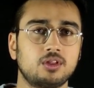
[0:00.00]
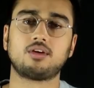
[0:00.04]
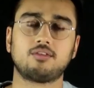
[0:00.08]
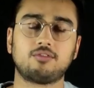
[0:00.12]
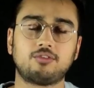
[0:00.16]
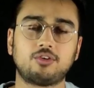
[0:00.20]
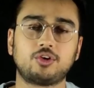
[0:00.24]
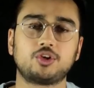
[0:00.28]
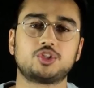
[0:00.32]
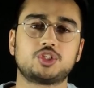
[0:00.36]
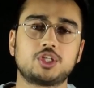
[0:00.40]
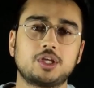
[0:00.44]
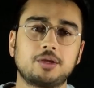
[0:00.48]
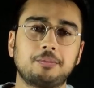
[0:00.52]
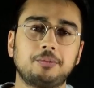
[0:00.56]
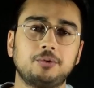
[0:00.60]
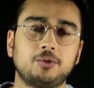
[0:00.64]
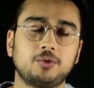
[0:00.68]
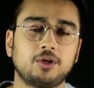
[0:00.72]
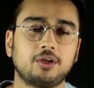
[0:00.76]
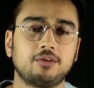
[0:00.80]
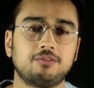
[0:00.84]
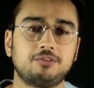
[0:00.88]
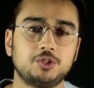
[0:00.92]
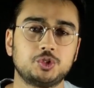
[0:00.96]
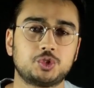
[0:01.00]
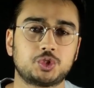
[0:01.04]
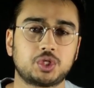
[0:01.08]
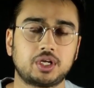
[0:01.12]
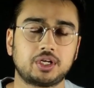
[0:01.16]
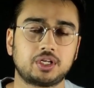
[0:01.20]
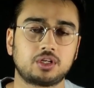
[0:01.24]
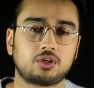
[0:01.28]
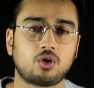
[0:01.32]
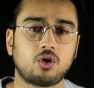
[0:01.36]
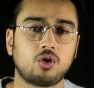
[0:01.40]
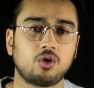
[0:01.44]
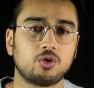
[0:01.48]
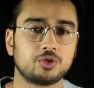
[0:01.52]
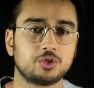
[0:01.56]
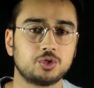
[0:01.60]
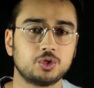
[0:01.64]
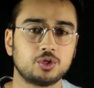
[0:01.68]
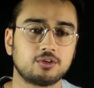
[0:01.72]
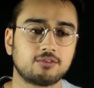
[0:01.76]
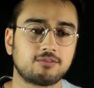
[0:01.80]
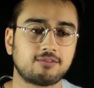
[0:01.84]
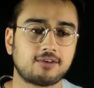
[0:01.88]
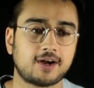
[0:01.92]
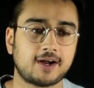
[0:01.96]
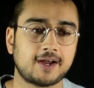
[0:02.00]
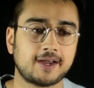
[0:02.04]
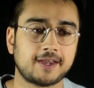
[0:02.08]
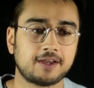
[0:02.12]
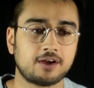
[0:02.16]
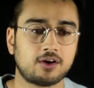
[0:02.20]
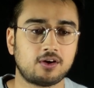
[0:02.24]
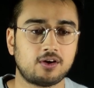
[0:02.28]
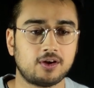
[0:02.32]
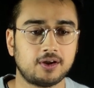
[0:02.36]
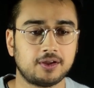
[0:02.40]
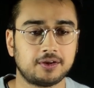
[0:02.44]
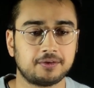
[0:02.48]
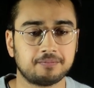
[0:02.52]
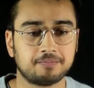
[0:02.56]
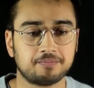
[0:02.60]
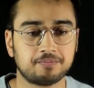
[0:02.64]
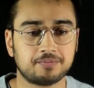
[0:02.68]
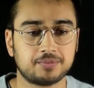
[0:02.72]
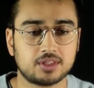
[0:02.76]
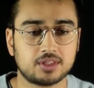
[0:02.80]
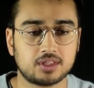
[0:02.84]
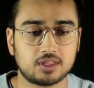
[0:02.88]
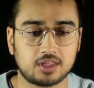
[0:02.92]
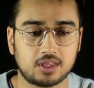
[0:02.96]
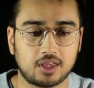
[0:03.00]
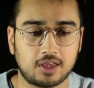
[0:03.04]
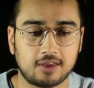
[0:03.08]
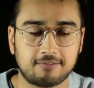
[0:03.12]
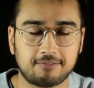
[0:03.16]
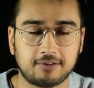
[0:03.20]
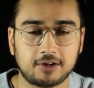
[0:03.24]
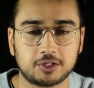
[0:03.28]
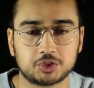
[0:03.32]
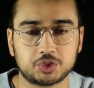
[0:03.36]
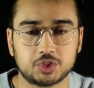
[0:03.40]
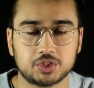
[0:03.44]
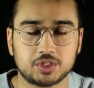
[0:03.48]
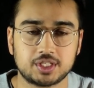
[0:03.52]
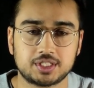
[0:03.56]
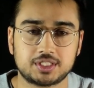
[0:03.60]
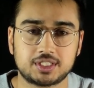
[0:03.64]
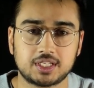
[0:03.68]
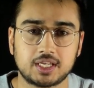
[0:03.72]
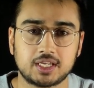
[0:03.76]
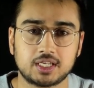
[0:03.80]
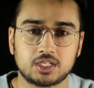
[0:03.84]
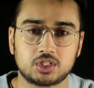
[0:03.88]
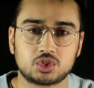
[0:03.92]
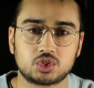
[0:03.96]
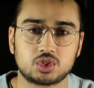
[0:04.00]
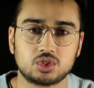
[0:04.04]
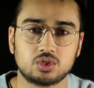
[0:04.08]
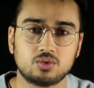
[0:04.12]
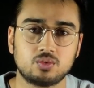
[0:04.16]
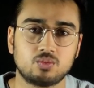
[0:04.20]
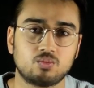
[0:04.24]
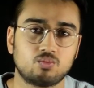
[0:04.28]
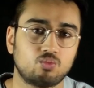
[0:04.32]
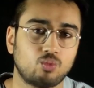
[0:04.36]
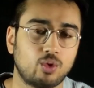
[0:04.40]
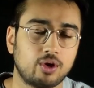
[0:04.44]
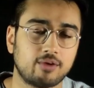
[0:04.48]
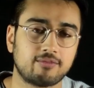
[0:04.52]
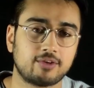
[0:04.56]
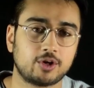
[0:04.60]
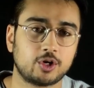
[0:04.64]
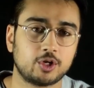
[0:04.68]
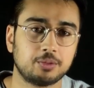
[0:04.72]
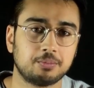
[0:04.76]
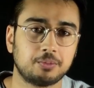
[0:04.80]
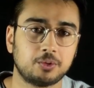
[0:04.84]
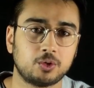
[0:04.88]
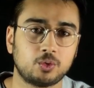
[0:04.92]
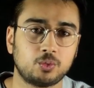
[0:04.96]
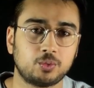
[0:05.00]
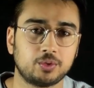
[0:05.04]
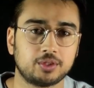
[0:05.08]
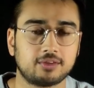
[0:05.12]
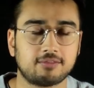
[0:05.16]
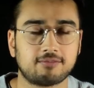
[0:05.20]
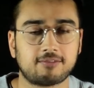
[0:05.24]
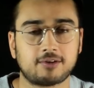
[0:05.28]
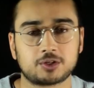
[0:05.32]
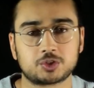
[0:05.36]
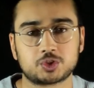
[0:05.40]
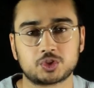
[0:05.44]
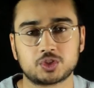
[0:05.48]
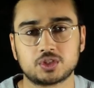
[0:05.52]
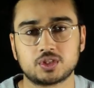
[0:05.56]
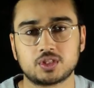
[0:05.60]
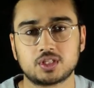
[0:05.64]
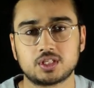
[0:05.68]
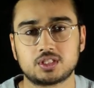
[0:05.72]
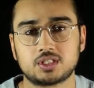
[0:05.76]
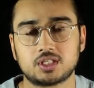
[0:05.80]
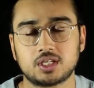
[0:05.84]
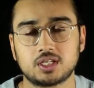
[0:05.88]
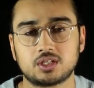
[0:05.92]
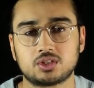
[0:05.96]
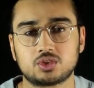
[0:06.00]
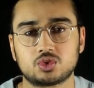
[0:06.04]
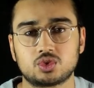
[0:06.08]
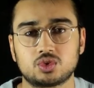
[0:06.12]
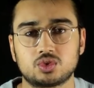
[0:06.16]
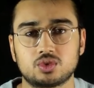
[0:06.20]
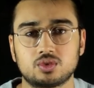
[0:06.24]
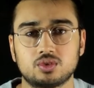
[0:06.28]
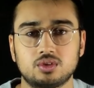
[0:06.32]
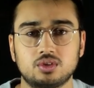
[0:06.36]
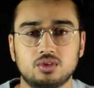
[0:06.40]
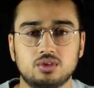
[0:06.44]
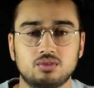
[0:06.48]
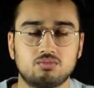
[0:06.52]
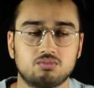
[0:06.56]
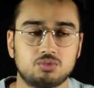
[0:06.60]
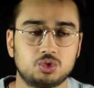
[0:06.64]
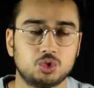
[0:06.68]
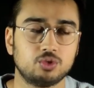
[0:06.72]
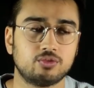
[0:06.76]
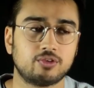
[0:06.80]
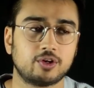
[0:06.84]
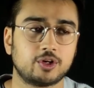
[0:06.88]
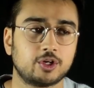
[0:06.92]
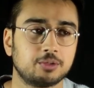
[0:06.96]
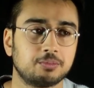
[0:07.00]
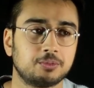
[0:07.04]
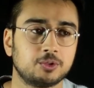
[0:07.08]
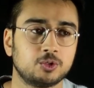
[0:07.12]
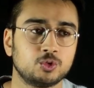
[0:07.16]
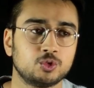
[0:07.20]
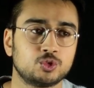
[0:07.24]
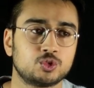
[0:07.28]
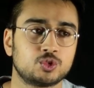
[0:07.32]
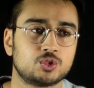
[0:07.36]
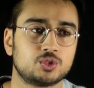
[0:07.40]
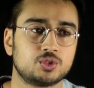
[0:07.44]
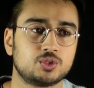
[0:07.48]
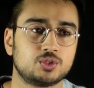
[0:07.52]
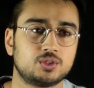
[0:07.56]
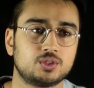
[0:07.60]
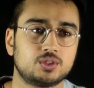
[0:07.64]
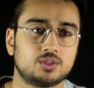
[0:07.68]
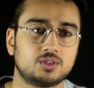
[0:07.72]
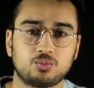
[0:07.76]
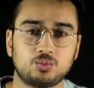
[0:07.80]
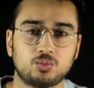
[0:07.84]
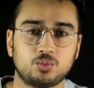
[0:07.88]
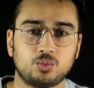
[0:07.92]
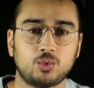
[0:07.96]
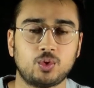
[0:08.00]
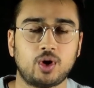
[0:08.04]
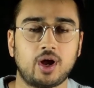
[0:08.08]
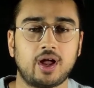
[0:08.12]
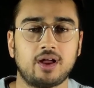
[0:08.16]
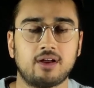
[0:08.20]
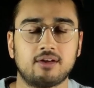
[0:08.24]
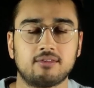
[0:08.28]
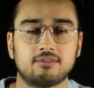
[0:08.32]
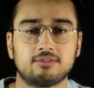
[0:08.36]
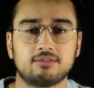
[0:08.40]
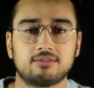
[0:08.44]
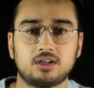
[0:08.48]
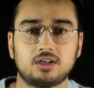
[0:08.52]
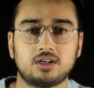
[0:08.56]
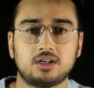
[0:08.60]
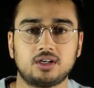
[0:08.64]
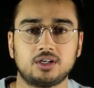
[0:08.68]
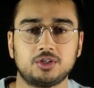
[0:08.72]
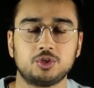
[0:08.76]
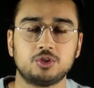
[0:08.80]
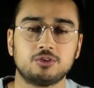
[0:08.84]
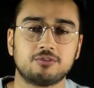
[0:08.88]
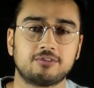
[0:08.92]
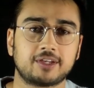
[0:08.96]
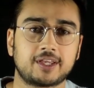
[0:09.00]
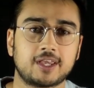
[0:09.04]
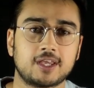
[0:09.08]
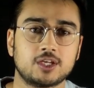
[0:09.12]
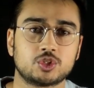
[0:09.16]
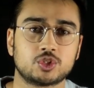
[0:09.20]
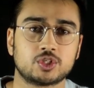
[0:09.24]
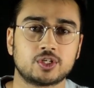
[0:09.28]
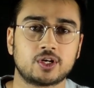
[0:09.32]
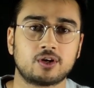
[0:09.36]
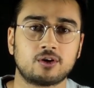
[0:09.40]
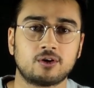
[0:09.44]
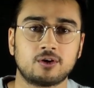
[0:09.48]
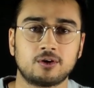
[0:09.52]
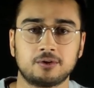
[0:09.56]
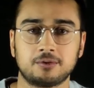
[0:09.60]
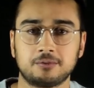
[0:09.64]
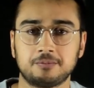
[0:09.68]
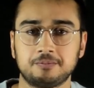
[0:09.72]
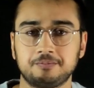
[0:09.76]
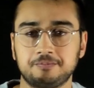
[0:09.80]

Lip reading: For example, if you try to call unify on a function that takes one variable with a function that takes two variables, we'll have a unification error.